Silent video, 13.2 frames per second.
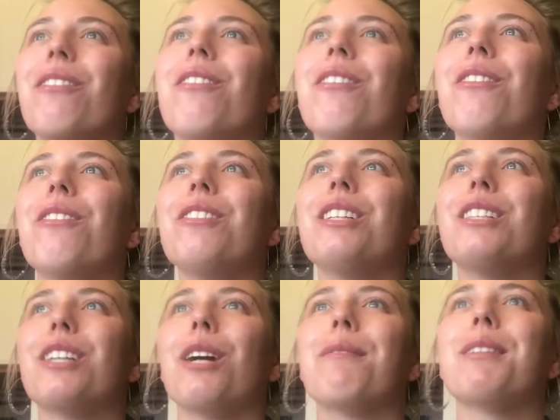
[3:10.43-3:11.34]
Who
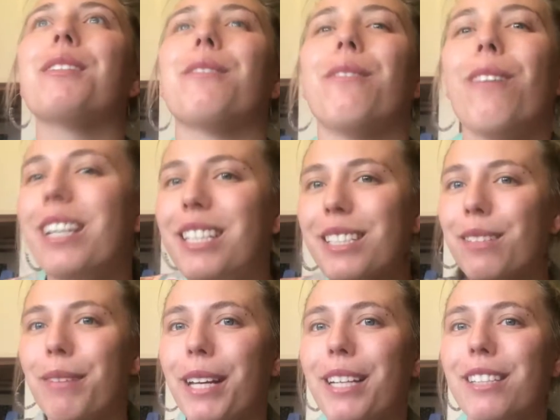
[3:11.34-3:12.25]
determines what
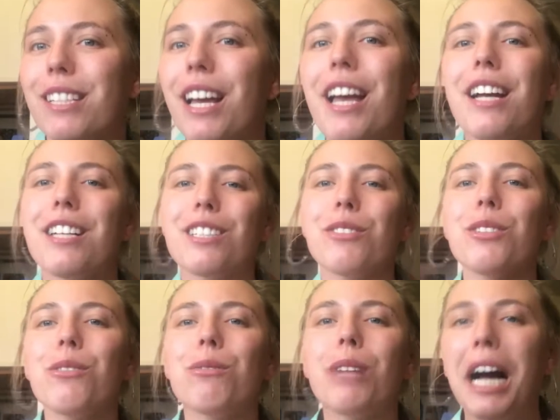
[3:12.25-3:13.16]
disappears? Because there's
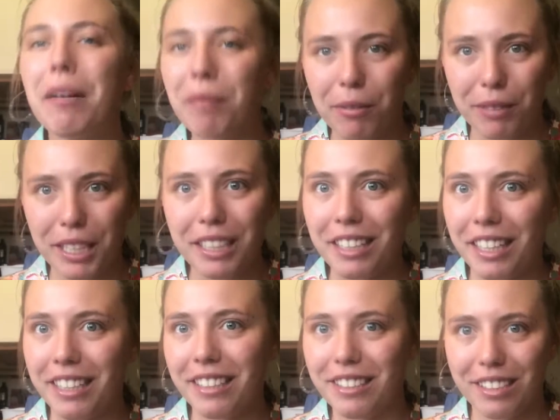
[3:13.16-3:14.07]
no rhyme or
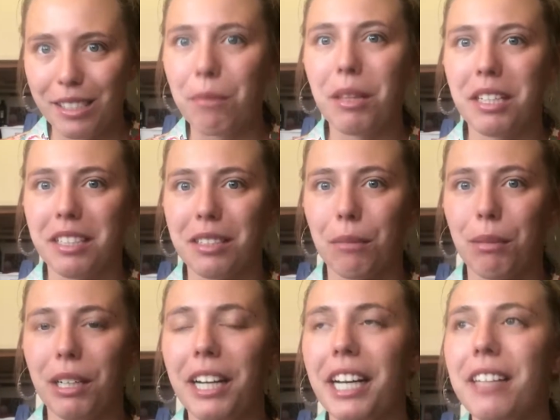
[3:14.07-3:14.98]
reason to something
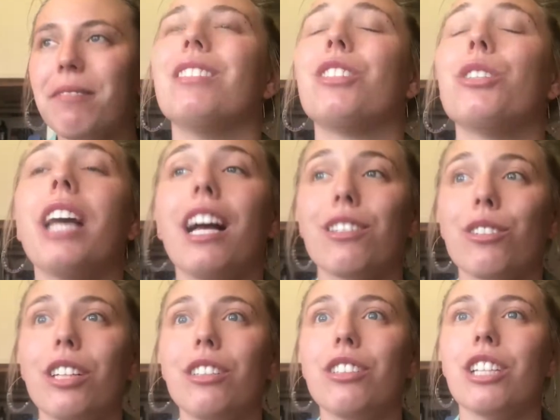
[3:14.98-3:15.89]
disappearing. So yeah,
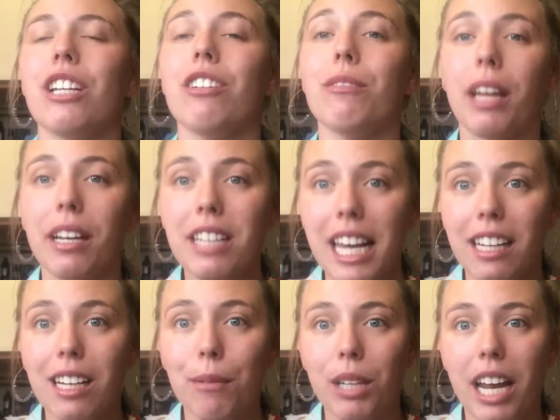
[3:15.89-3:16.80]
so it'll like take
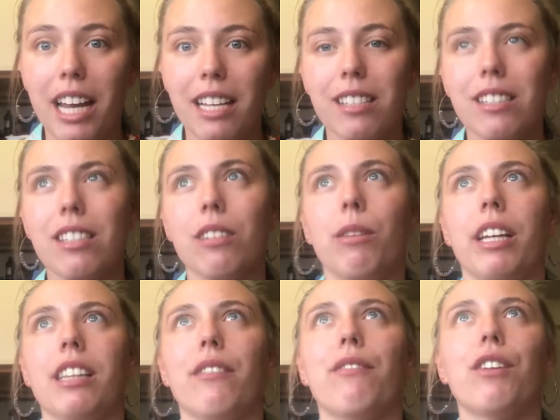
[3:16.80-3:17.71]
a couple days.
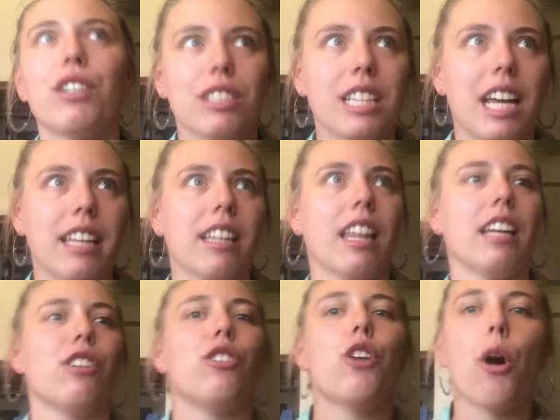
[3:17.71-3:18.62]
Like the first day they
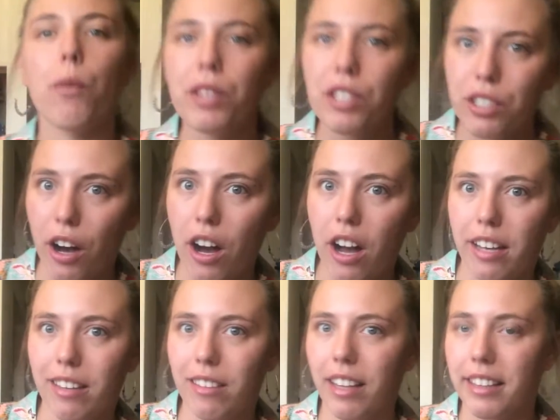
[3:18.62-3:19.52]
like know it's
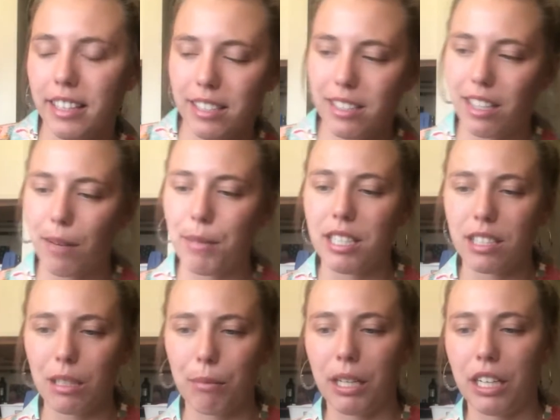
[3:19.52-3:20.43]
gone, like it's gonna be
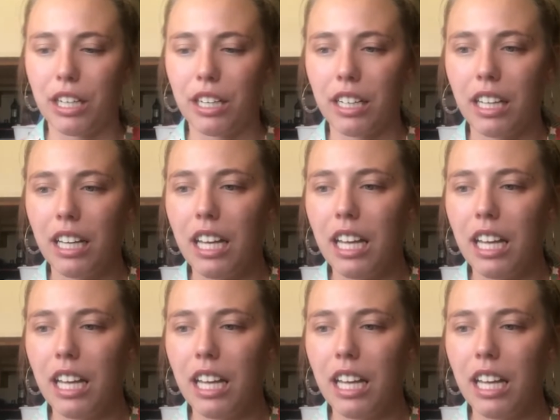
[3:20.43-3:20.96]
disappeared.